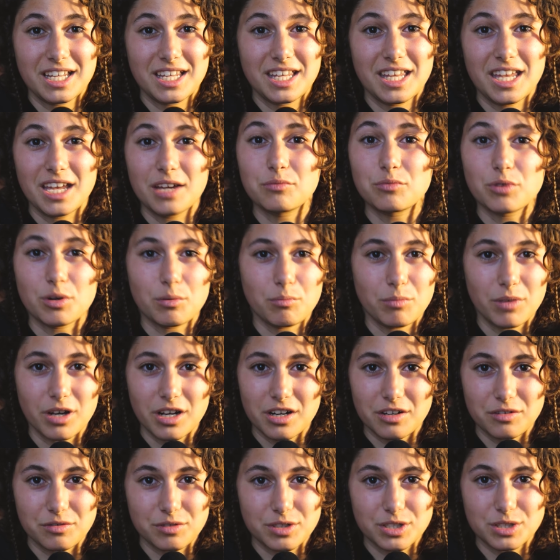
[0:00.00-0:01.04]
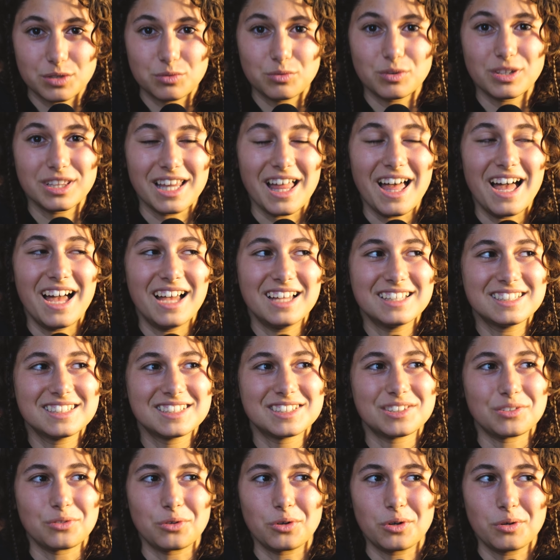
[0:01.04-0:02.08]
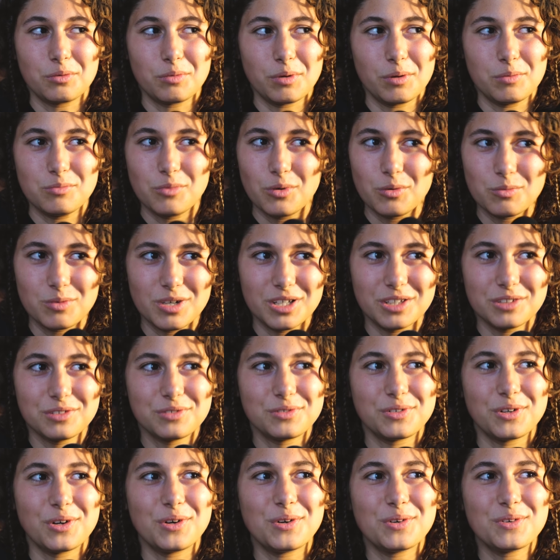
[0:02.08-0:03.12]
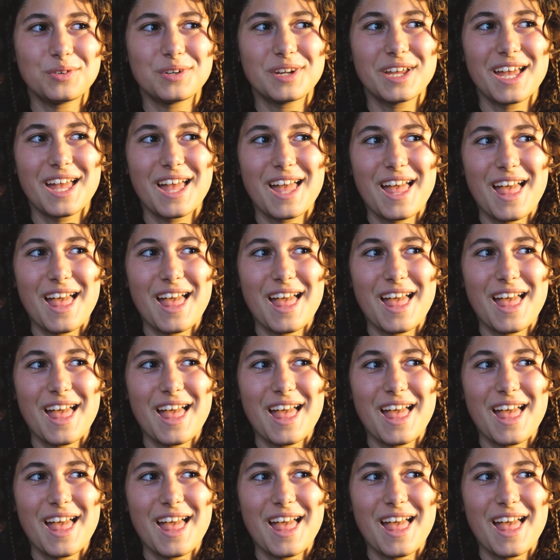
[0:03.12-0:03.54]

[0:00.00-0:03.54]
camera batteries would last or my mobile phone.